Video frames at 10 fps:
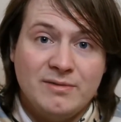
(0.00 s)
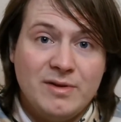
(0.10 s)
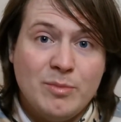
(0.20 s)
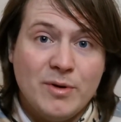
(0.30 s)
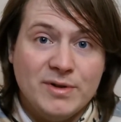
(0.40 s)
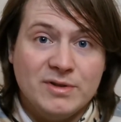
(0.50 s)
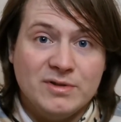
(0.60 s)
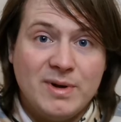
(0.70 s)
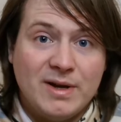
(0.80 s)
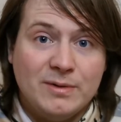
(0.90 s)
viewpoints
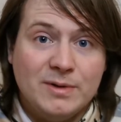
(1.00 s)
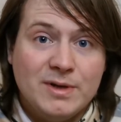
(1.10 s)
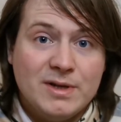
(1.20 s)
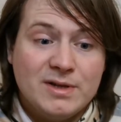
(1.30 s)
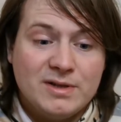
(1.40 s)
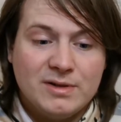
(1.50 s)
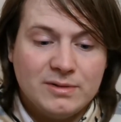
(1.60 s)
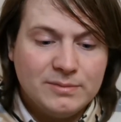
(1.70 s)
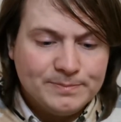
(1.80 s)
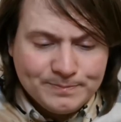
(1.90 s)
as well.
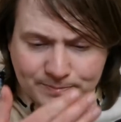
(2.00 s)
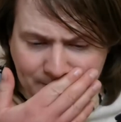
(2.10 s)
So,